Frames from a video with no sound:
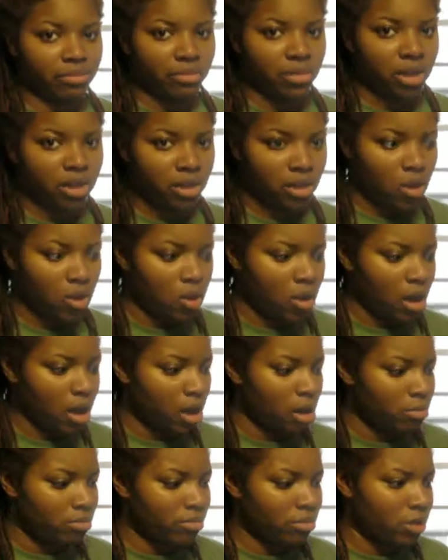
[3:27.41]
You know,
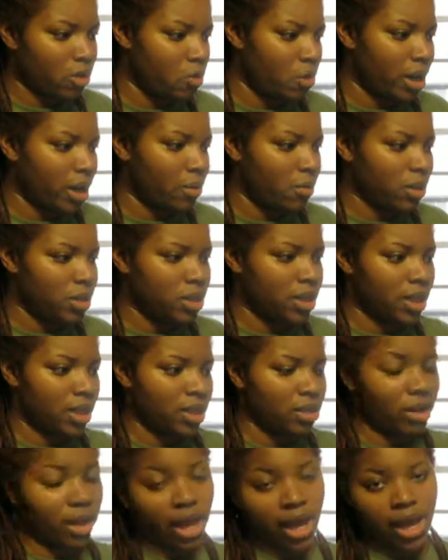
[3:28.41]
nobody wants to
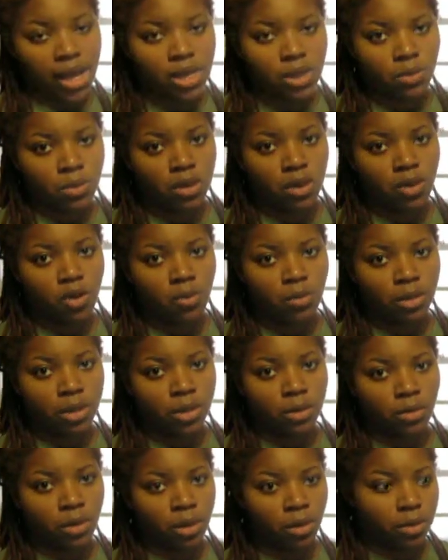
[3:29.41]
eat eggs with a whole bunch
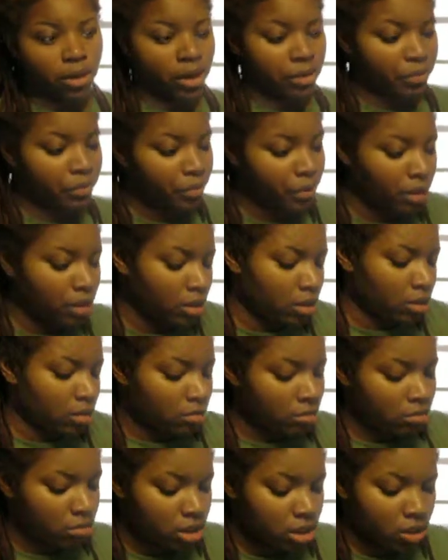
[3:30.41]
of oil in it.
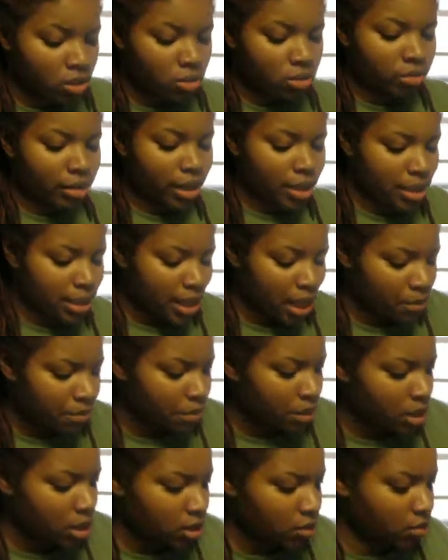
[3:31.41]
So next step
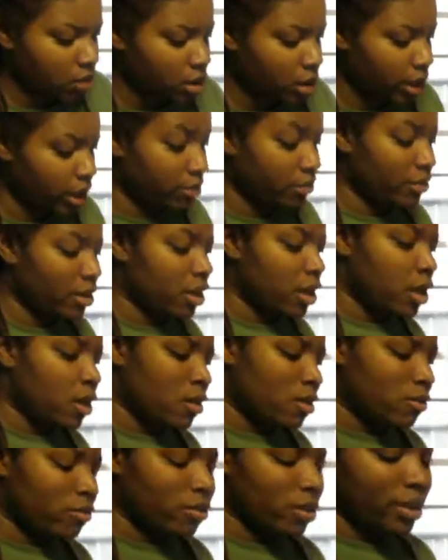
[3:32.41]
is really
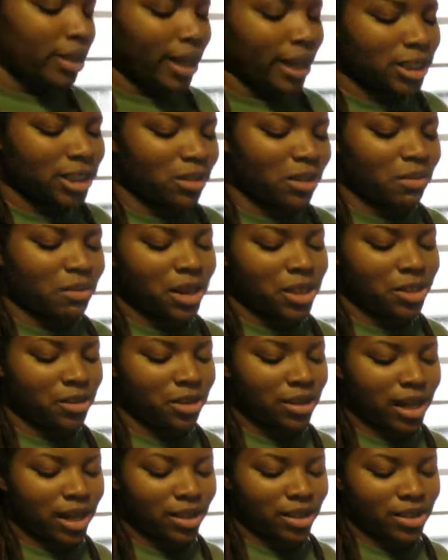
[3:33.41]
I should be
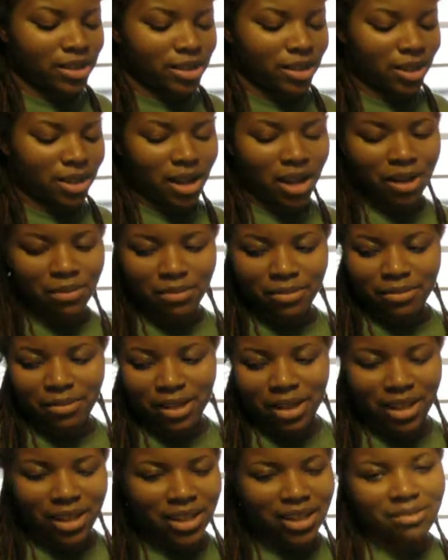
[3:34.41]
measuring out as in a cup.
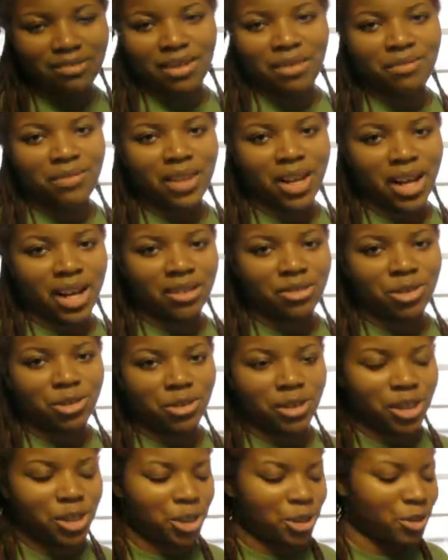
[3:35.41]
I'm not
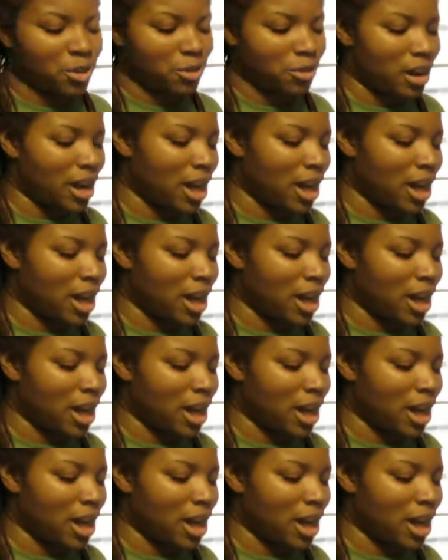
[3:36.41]
traditional.